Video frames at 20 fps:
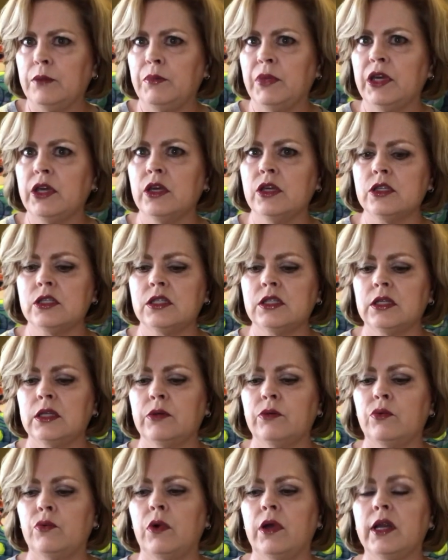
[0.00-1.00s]
because
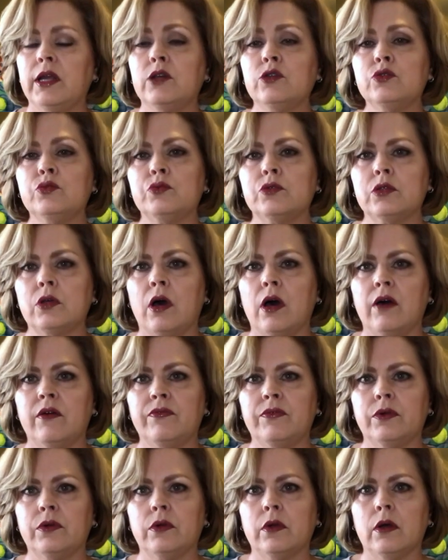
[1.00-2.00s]
what else was
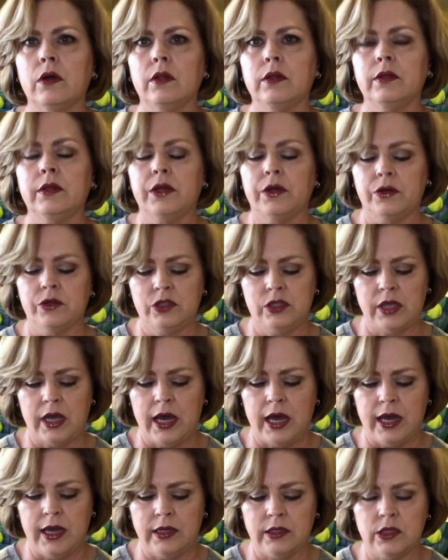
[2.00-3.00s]
offered on their
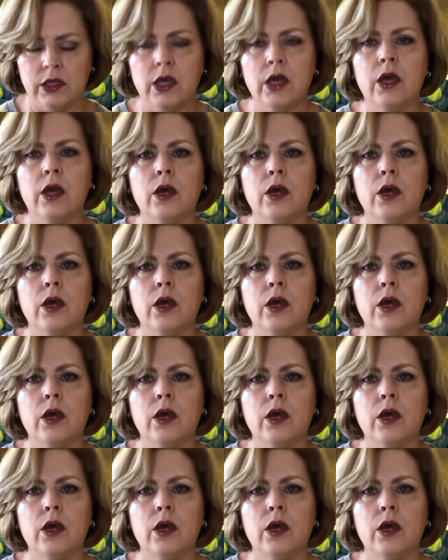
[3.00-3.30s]
site